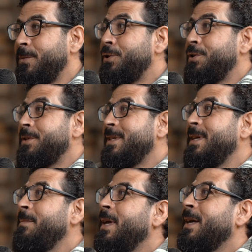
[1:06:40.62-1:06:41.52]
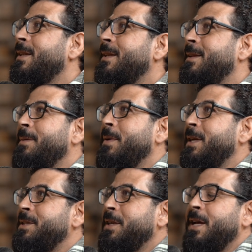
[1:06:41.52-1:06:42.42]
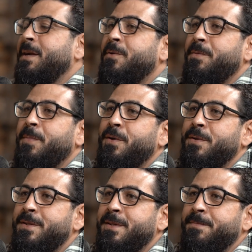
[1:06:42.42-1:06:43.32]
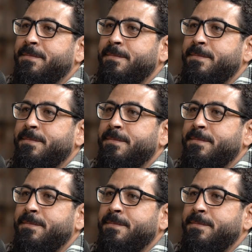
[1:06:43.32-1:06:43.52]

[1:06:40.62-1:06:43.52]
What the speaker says: you should see me at the Malaysian airport because